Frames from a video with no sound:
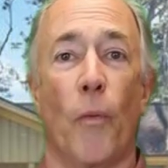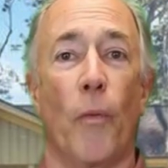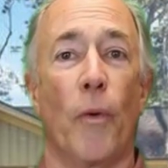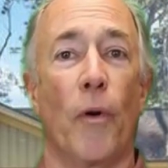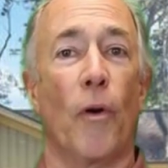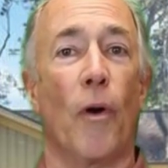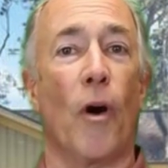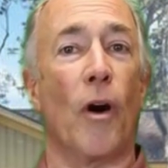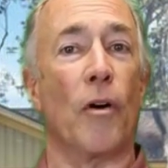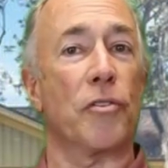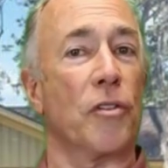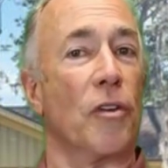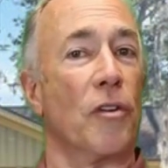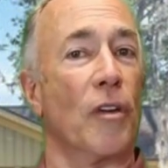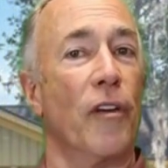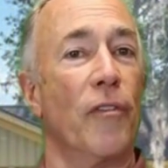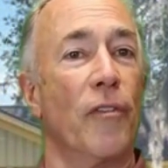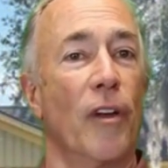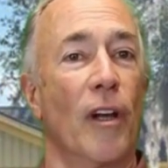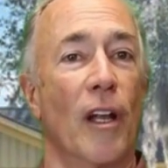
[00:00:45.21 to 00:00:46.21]
We will also
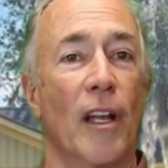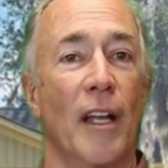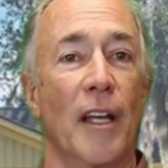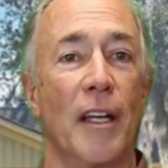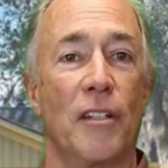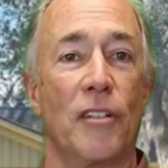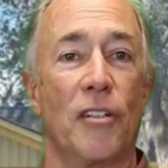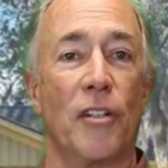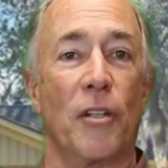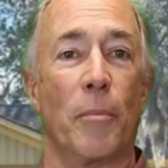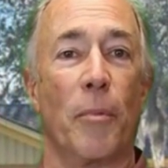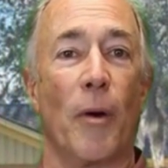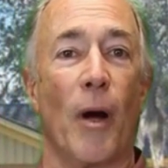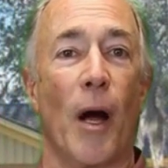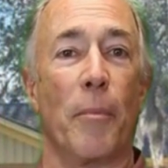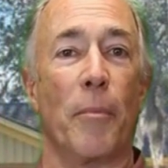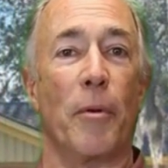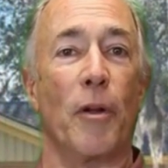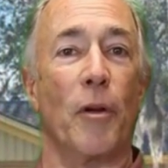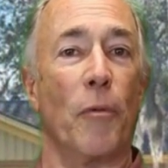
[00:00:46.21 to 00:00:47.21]
give you a link to the
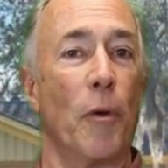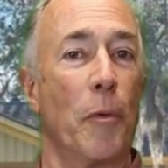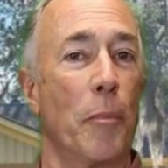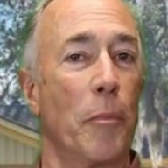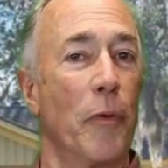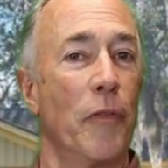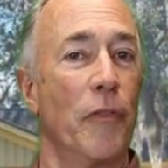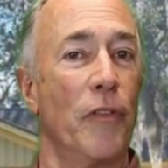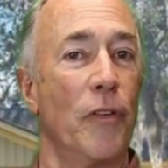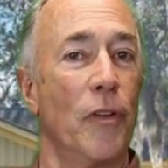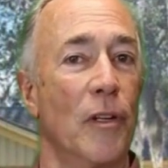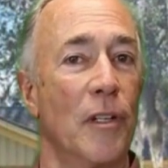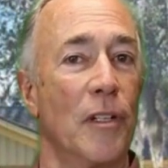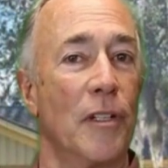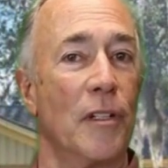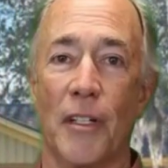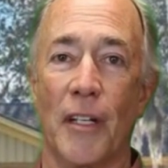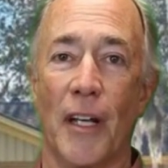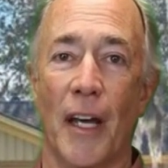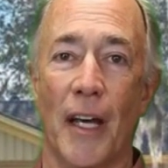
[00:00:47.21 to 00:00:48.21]
property we're
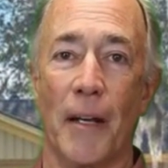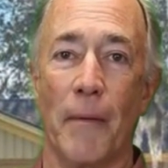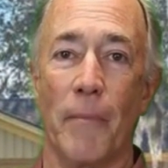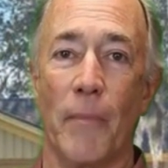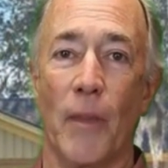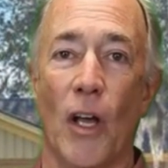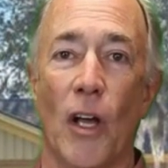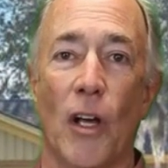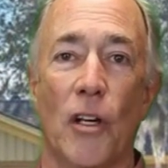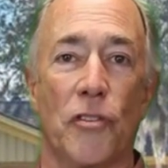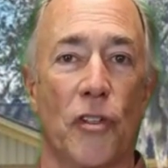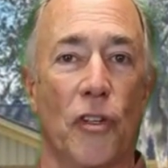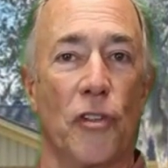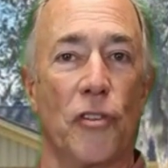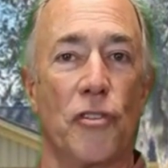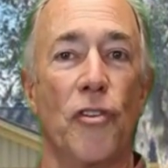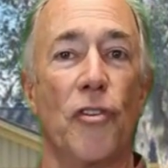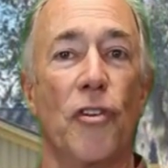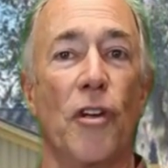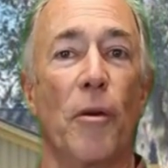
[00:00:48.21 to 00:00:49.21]
previewing today so
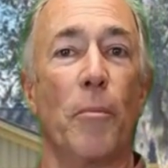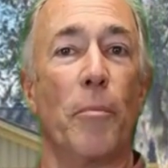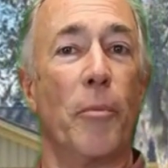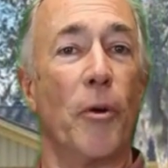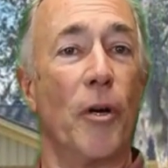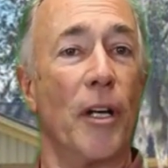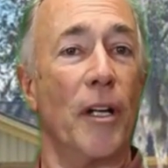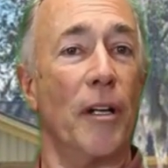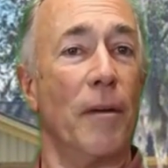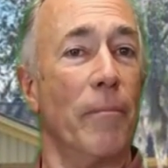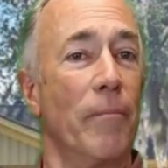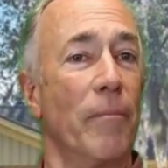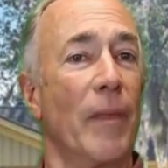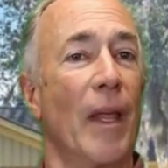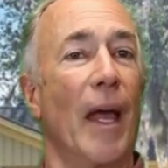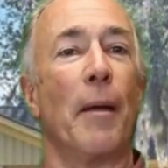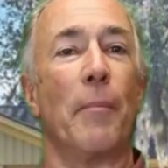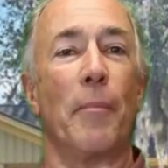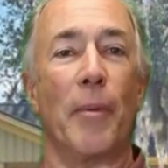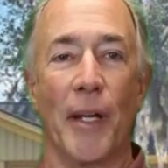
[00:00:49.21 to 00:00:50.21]
that you can book it
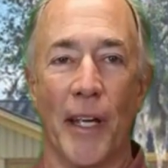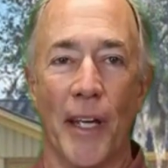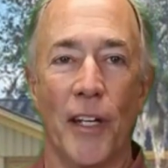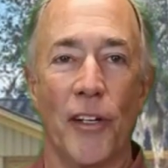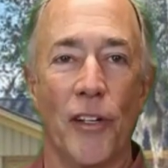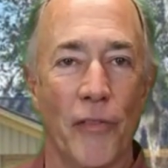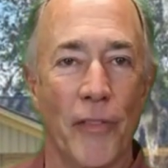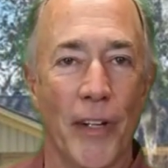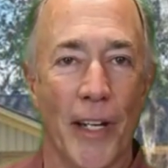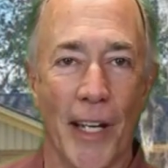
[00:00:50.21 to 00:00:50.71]
and begin your